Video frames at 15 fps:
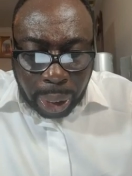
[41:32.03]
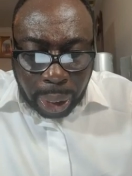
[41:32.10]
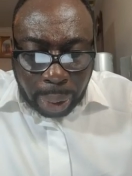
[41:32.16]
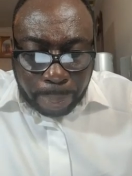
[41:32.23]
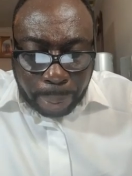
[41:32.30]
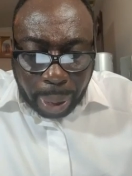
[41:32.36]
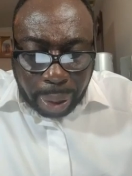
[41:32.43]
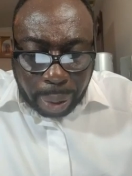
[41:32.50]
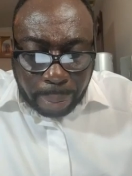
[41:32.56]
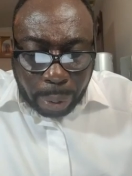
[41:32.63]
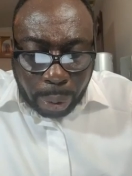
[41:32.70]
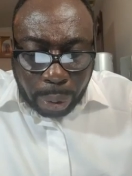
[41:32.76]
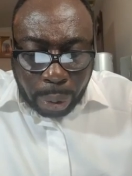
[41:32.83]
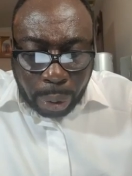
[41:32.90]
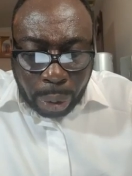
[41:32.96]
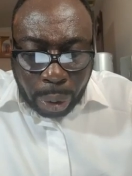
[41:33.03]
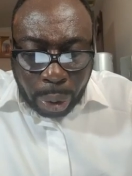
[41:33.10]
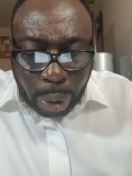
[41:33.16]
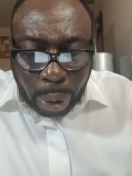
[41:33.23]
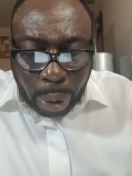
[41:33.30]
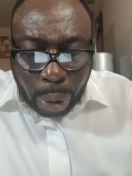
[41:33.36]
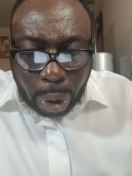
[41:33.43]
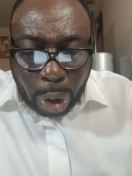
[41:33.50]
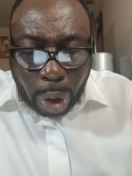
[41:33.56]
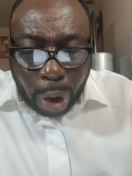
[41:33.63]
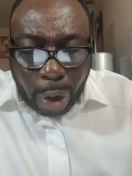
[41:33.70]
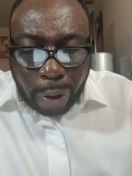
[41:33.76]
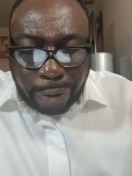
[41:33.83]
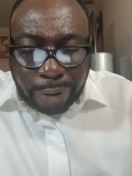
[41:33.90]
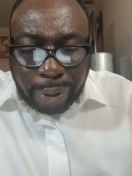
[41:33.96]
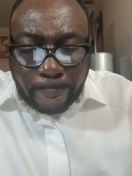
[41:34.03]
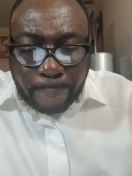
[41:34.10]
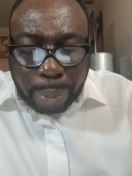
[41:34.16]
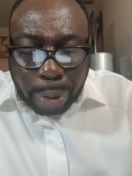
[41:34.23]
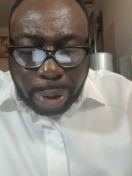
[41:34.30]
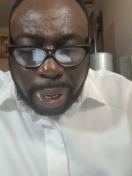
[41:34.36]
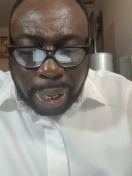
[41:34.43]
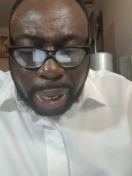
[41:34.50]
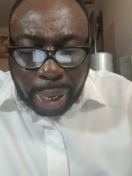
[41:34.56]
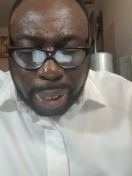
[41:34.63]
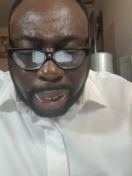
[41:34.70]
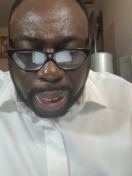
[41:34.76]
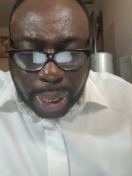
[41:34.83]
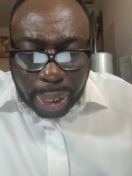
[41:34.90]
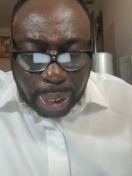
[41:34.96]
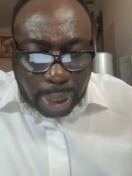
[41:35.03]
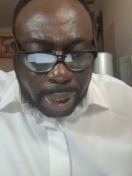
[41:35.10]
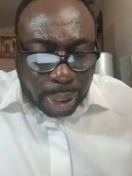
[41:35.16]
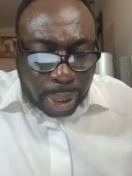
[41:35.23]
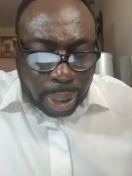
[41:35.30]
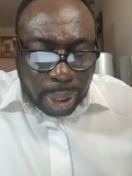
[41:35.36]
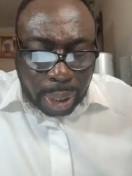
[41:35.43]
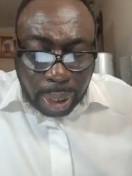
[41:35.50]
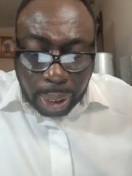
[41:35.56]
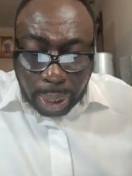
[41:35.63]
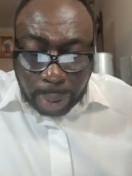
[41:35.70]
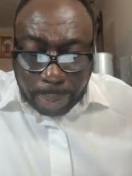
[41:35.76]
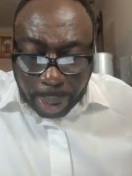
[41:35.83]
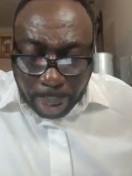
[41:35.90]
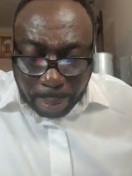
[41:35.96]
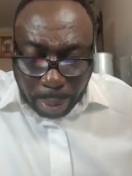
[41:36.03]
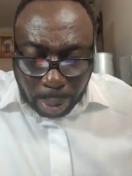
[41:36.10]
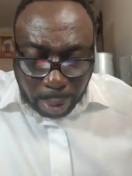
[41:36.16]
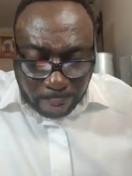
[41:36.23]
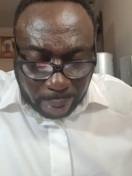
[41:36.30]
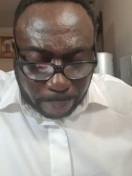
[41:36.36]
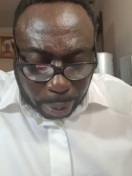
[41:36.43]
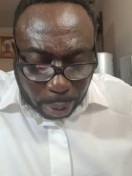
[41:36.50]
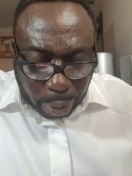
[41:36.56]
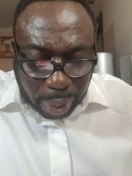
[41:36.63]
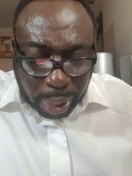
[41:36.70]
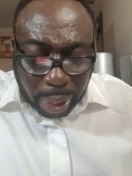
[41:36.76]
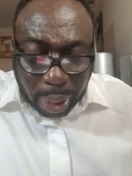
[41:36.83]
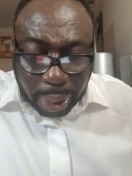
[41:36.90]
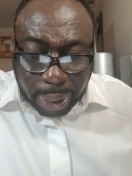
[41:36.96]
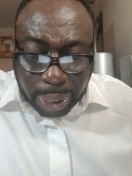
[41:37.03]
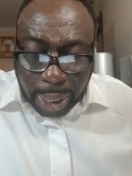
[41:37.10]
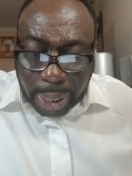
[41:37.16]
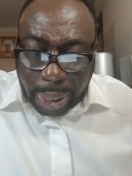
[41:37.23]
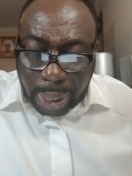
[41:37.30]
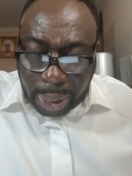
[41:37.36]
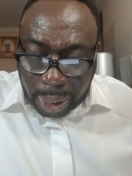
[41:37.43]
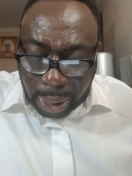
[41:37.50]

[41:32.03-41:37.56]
A parable of the prodigal son. The parable of the prodigal son.